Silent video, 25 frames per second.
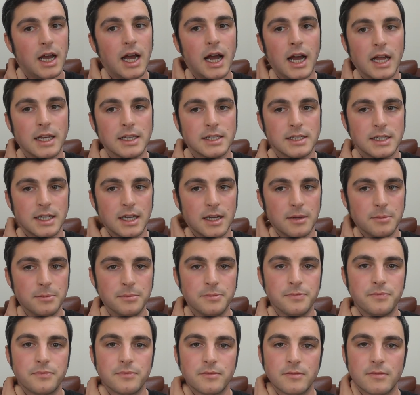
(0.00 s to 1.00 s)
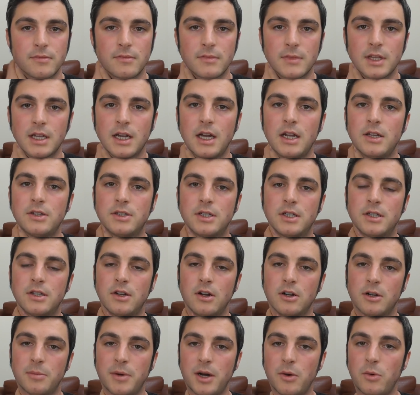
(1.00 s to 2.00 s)
and I used to
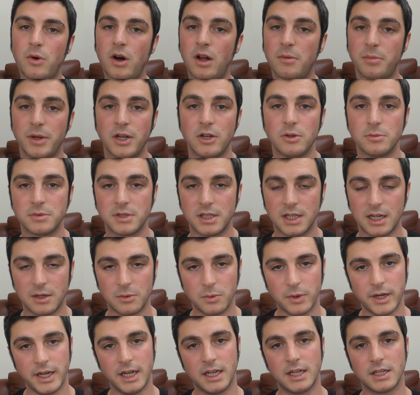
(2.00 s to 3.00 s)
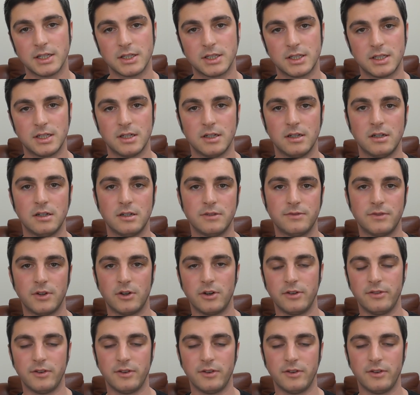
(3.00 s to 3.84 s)
talk about what I'd been up to that week and stuff,